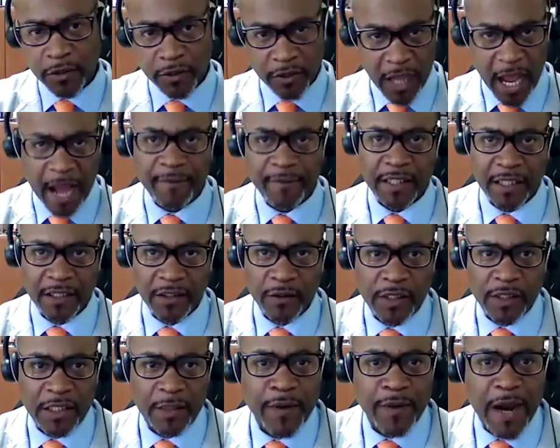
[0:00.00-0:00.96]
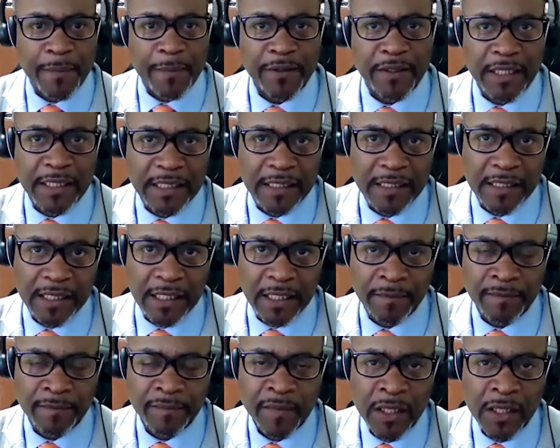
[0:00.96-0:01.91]
obviously using the proper
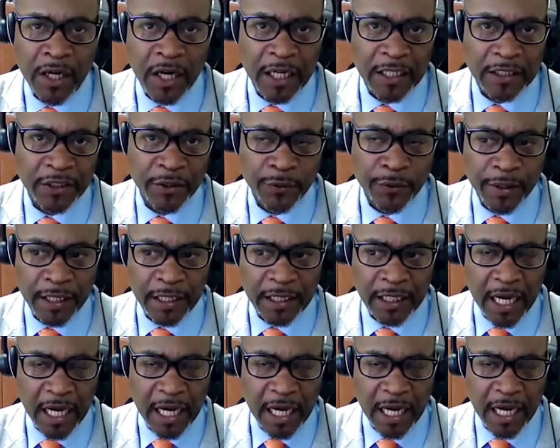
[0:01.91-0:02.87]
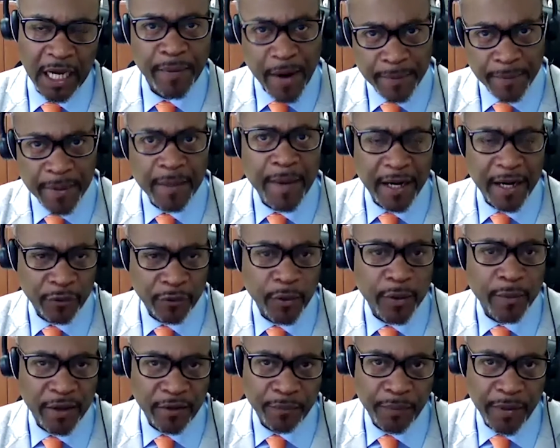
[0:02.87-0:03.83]
distancing during probably about a
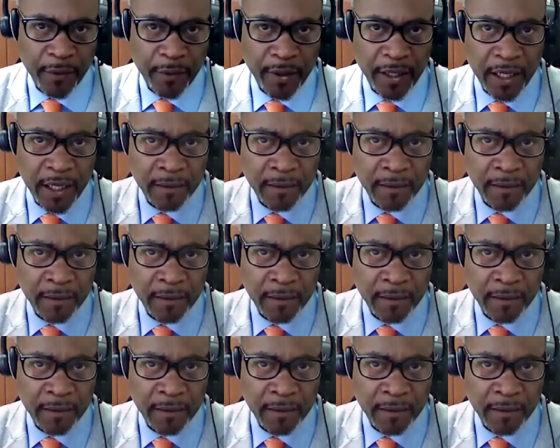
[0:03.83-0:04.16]
3-month period.